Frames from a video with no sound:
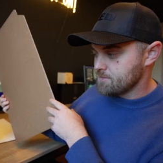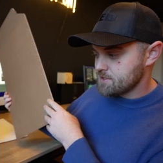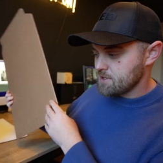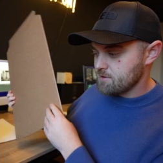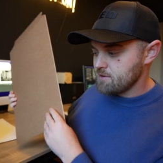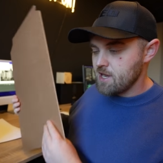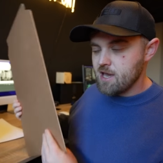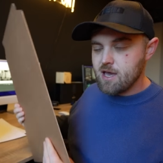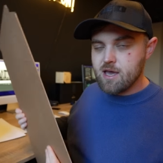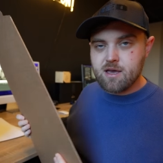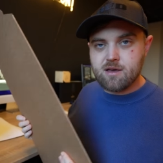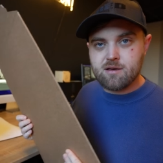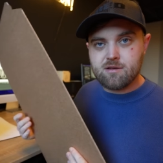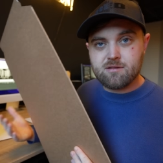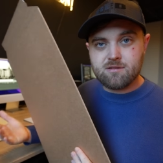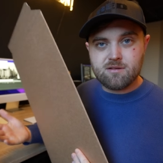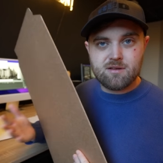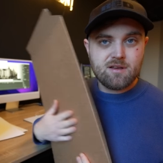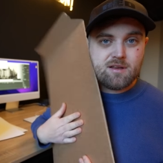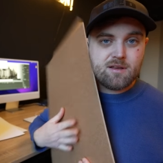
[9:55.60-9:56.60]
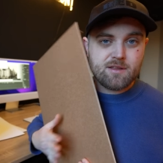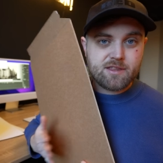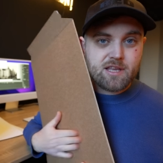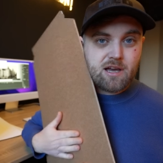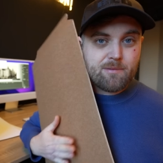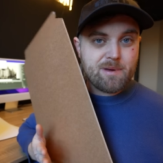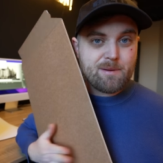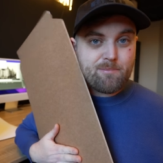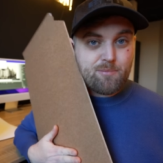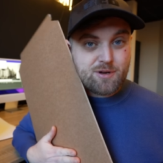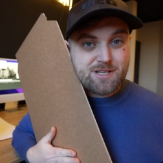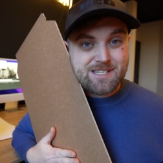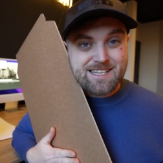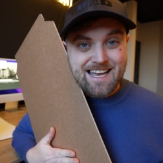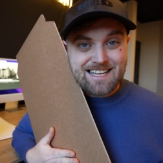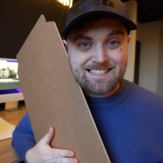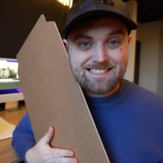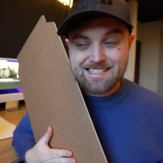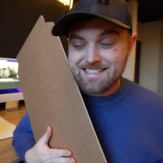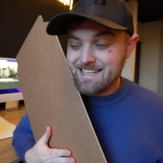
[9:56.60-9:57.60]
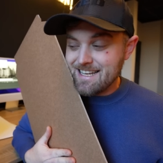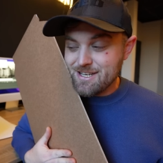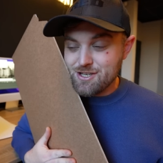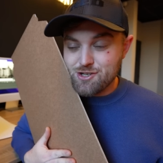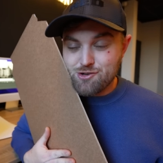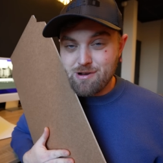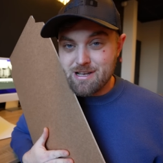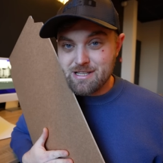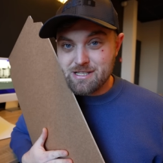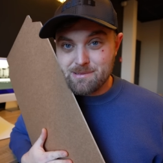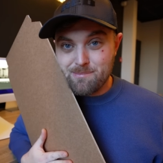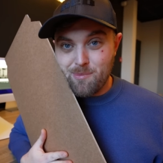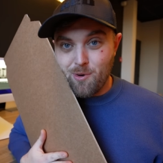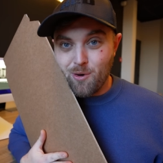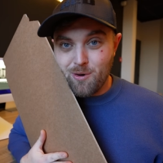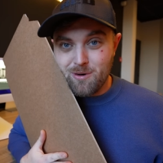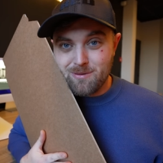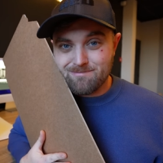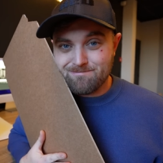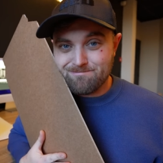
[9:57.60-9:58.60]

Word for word: so yeah, they'll be protected in transport.